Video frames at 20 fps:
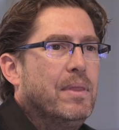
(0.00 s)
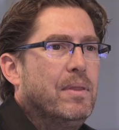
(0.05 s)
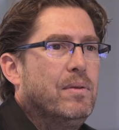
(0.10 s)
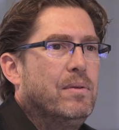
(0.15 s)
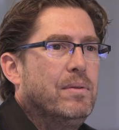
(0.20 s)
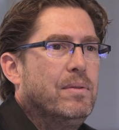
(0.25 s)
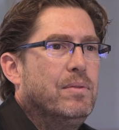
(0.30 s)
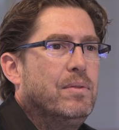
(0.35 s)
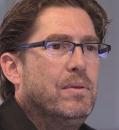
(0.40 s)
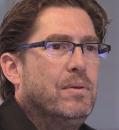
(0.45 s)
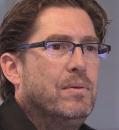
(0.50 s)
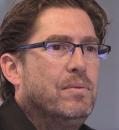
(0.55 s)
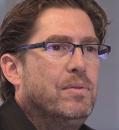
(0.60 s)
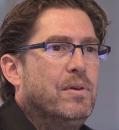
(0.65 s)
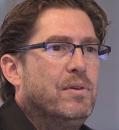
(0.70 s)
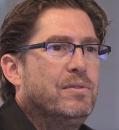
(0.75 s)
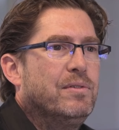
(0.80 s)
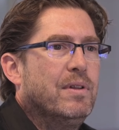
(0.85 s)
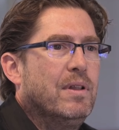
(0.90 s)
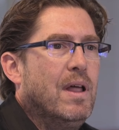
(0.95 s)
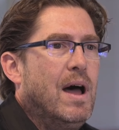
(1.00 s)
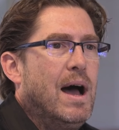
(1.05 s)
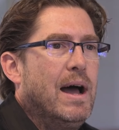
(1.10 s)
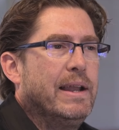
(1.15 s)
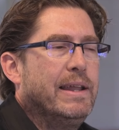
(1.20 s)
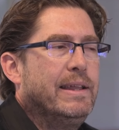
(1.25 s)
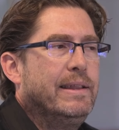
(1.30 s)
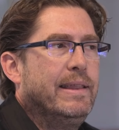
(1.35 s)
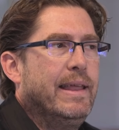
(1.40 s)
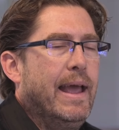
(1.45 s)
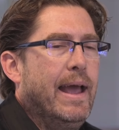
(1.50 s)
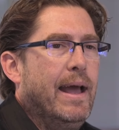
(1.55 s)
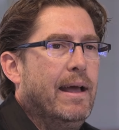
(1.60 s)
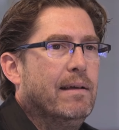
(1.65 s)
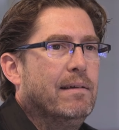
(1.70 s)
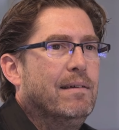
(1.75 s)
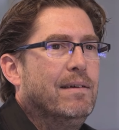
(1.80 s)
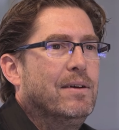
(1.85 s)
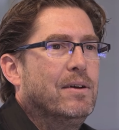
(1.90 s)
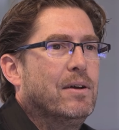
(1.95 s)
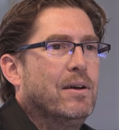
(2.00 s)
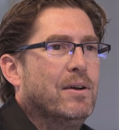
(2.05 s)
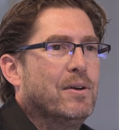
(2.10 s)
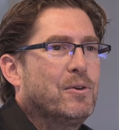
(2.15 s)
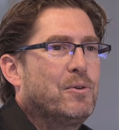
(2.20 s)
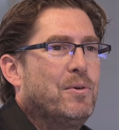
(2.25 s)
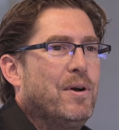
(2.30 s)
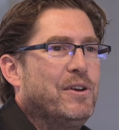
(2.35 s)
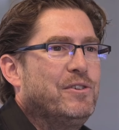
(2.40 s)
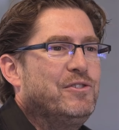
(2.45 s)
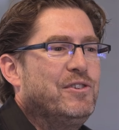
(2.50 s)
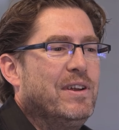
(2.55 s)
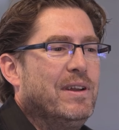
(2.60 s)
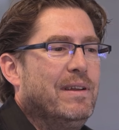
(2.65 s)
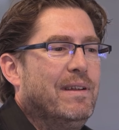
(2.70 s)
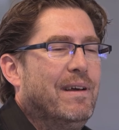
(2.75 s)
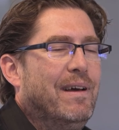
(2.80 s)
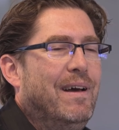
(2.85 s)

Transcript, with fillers: the, the, there's a lot in that uh, question.